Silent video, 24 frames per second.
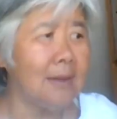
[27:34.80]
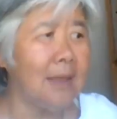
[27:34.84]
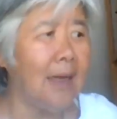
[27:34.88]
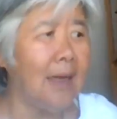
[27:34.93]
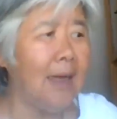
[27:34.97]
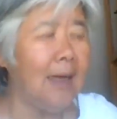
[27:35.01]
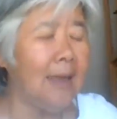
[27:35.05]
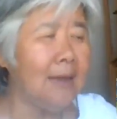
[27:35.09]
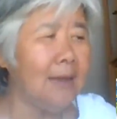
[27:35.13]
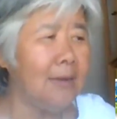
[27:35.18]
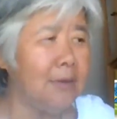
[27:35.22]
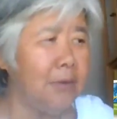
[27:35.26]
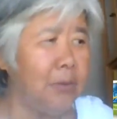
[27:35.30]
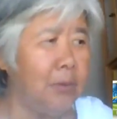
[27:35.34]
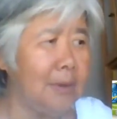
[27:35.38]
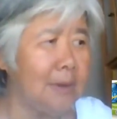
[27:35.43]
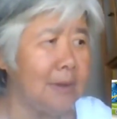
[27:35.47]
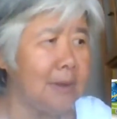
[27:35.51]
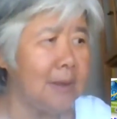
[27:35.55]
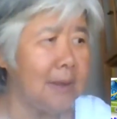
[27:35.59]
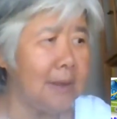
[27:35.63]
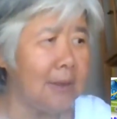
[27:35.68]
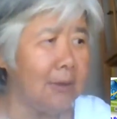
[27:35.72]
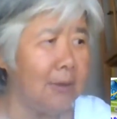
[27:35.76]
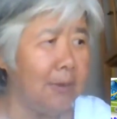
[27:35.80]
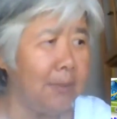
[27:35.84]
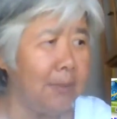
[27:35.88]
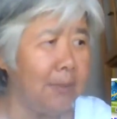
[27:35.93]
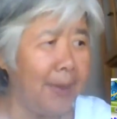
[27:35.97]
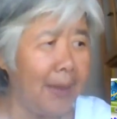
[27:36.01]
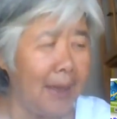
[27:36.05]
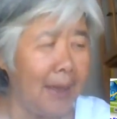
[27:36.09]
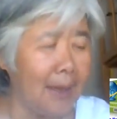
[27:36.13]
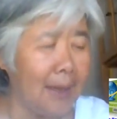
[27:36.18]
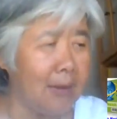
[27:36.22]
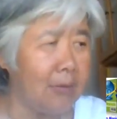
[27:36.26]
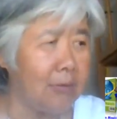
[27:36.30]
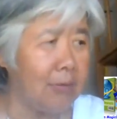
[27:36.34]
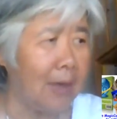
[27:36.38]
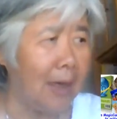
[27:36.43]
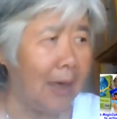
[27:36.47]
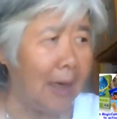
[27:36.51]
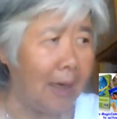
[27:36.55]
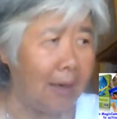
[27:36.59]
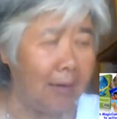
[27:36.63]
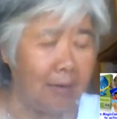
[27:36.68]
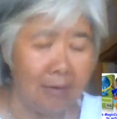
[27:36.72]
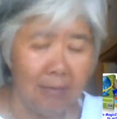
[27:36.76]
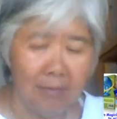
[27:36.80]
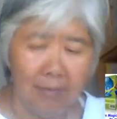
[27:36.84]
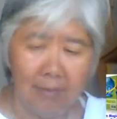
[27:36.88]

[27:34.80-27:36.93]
kind of what's in the background,